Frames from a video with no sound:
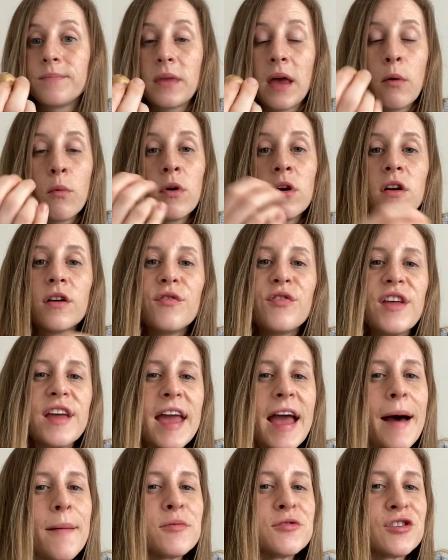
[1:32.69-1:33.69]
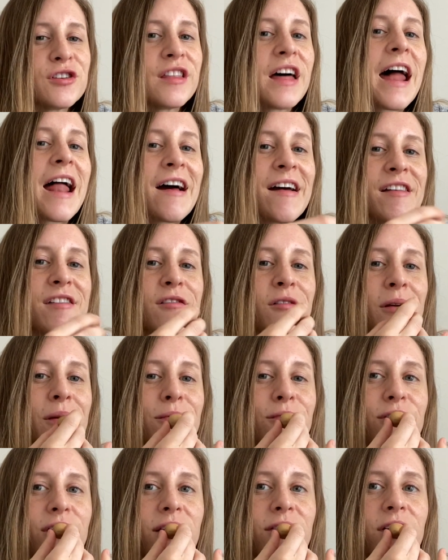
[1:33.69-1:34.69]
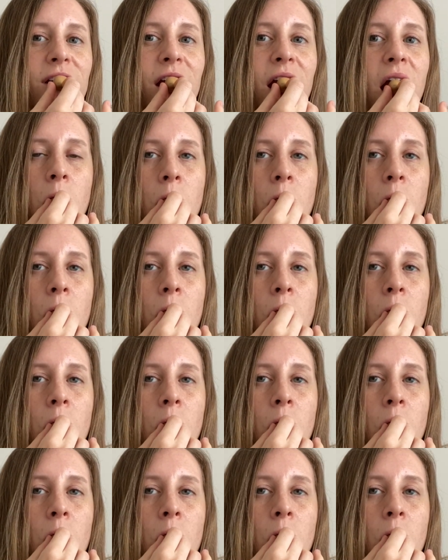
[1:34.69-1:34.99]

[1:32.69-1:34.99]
I wonder if they capture that ice cream flavor.